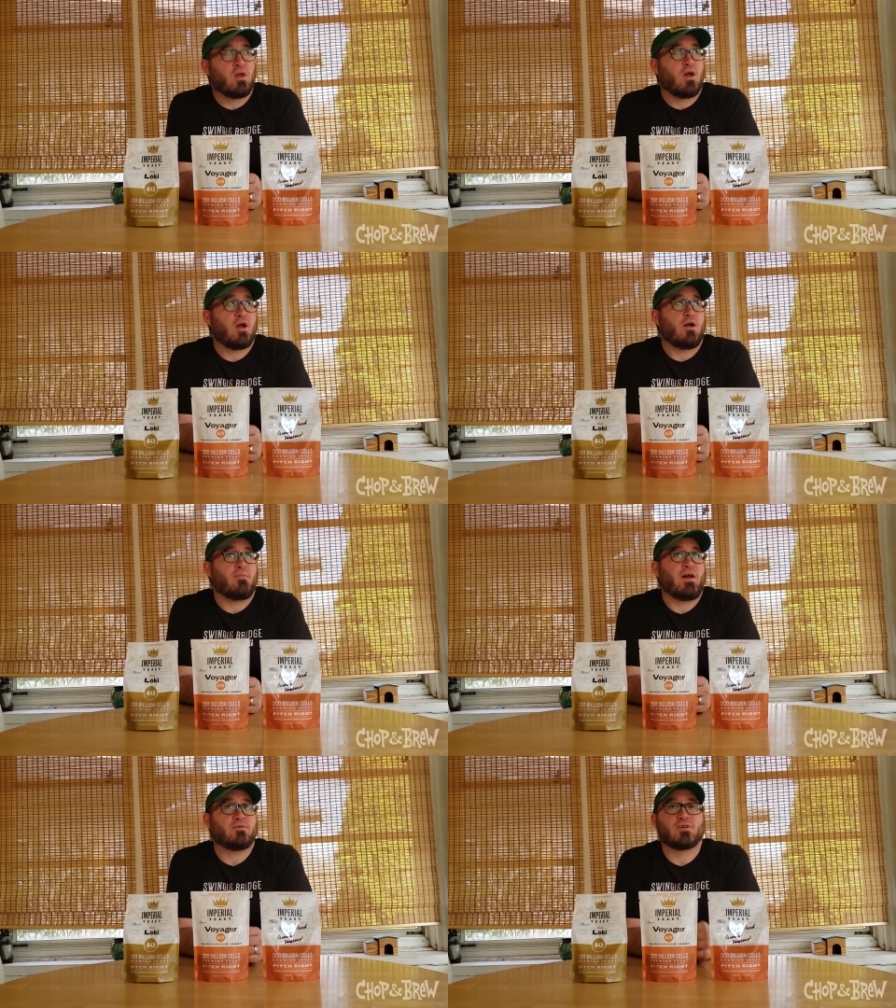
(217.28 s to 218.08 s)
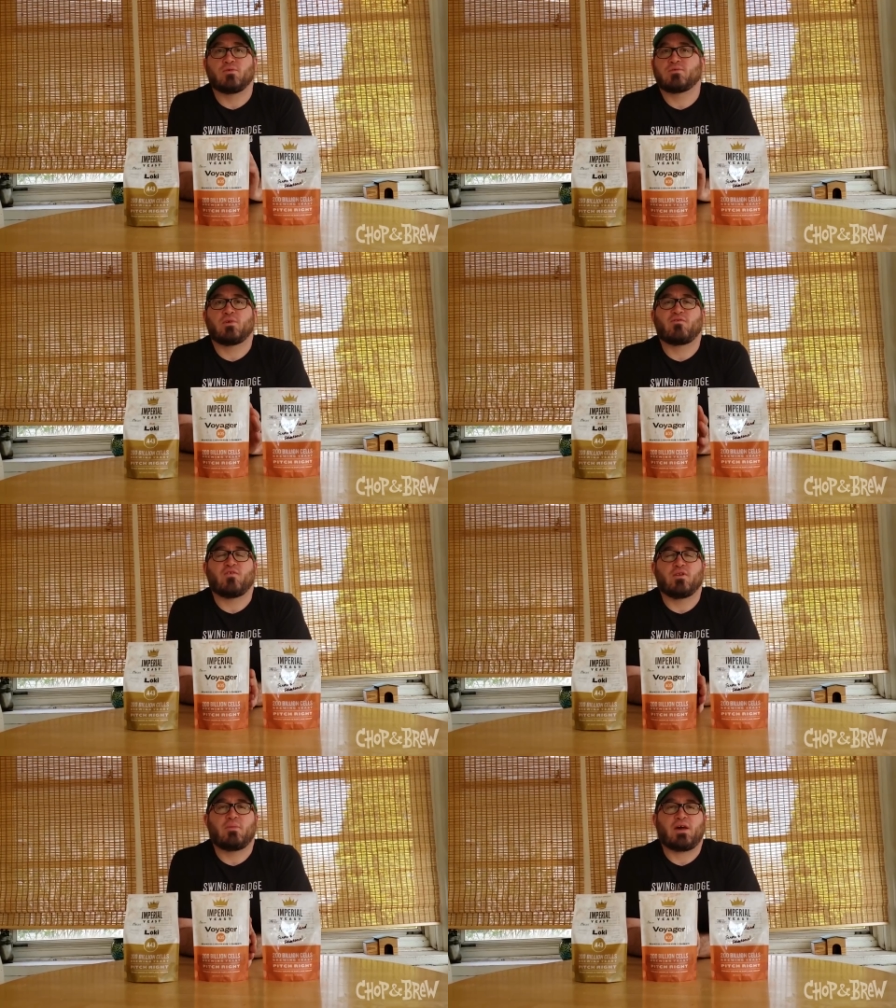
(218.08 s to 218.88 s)
Um, that was always really
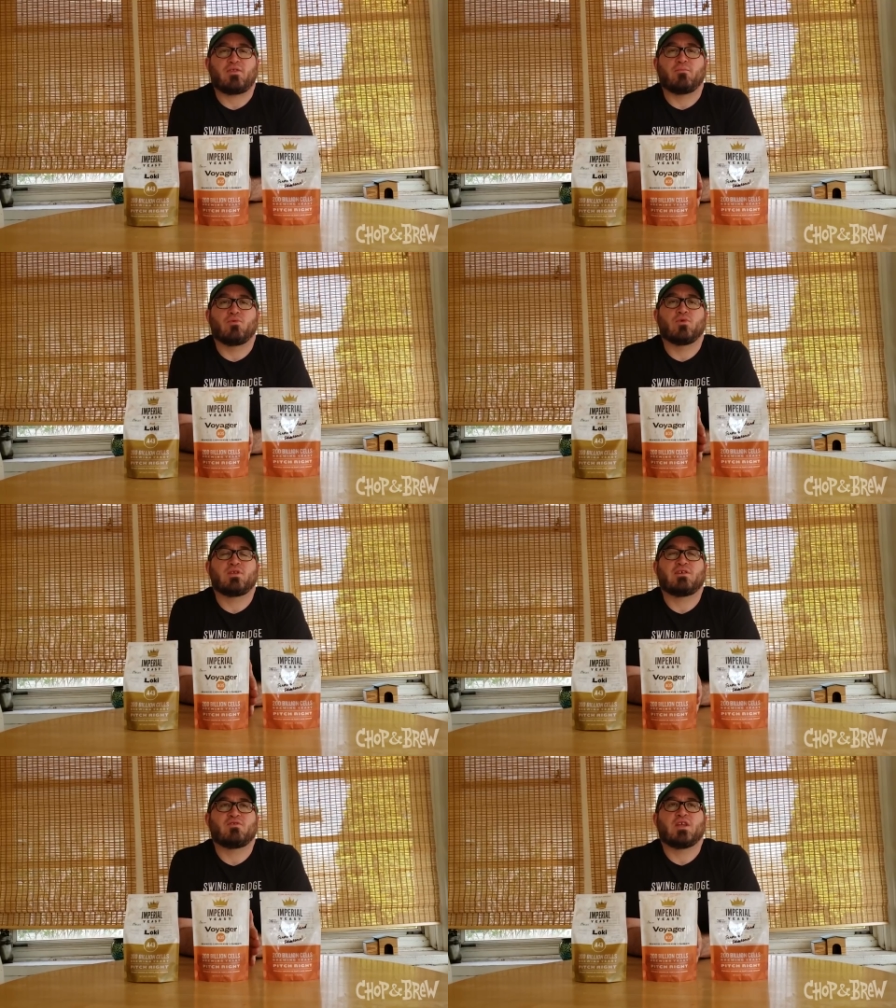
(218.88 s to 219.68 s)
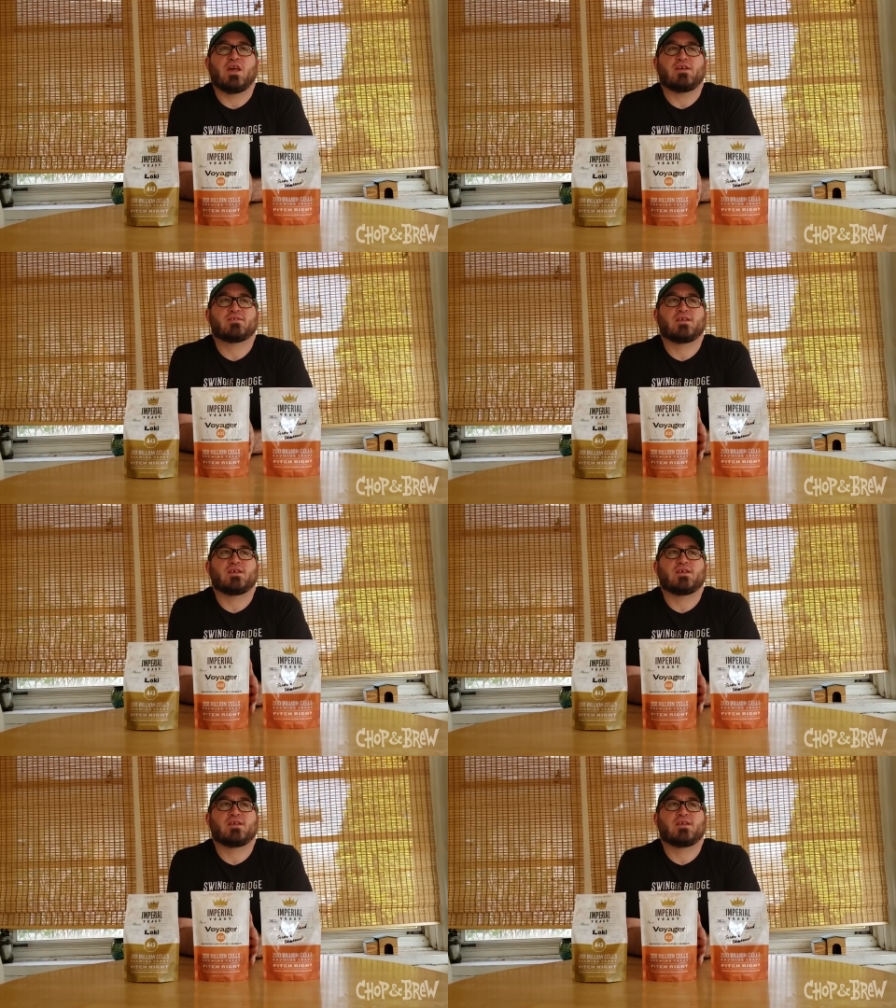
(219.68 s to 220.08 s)
fun back in the brewing TV days.